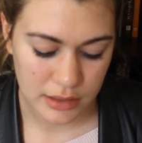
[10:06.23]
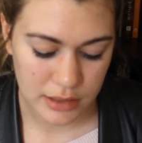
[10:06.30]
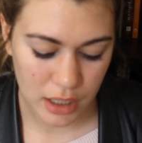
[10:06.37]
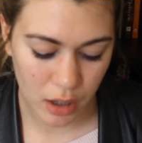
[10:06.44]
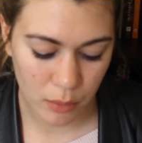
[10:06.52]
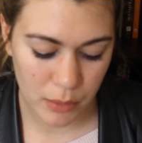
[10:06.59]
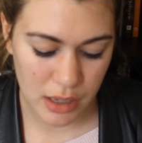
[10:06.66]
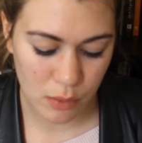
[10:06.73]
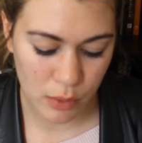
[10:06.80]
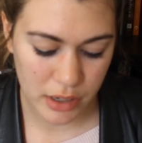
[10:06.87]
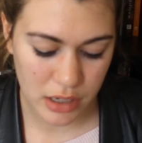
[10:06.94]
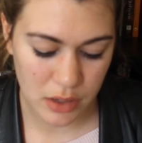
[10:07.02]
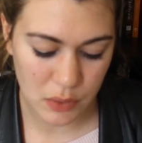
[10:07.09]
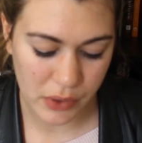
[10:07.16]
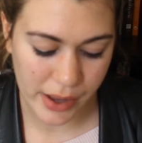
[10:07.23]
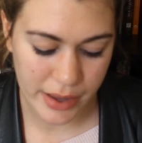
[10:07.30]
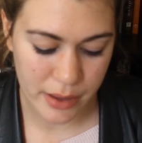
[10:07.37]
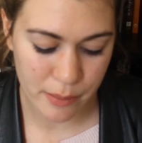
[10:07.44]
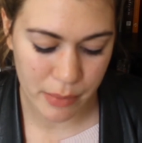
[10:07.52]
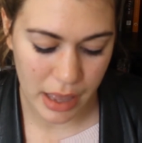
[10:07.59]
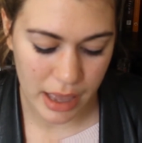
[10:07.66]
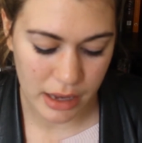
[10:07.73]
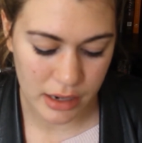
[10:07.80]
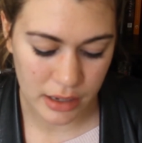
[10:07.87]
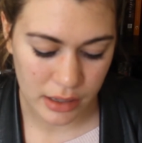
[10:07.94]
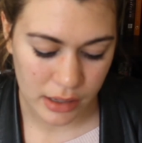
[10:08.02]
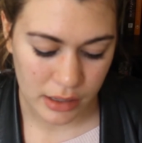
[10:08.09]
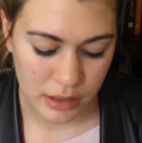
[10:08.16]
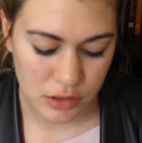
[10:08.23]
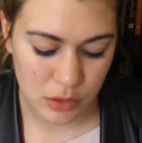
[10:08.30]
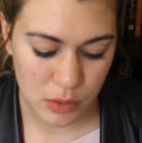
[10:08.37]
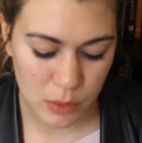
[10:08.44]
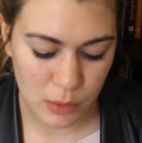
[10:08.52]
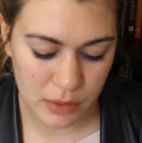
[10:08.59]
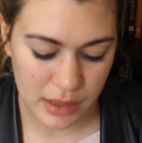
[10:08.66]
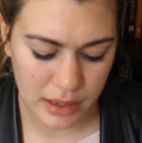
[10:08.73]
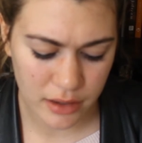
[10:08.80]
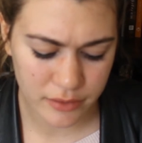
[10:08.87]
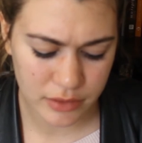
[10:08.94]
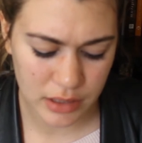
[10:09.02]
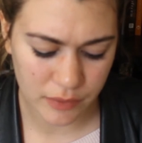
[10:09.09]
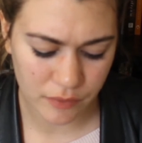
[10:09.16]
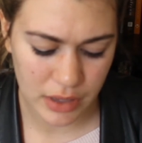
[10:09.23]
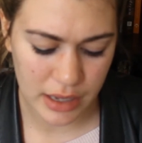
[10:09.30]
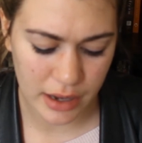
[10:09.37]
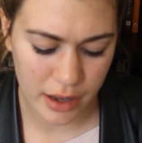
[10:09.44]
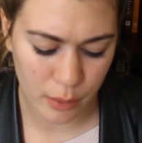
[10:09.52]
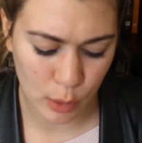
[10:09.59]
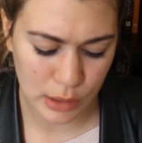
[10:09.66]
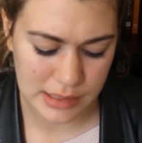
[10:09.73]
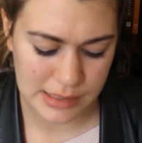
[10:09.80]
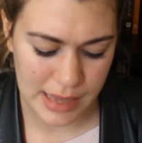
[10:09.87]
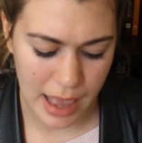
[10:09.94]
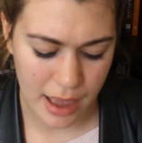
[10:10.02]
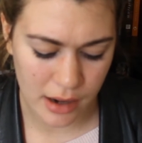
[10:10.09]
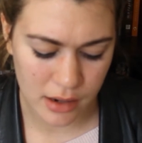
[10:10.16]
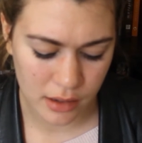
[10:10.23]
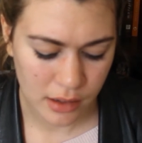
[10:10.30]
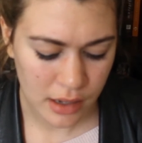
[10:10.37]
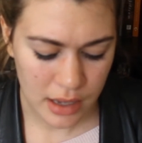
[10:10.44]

Tell me when you lie in bed, do you think of something I once said?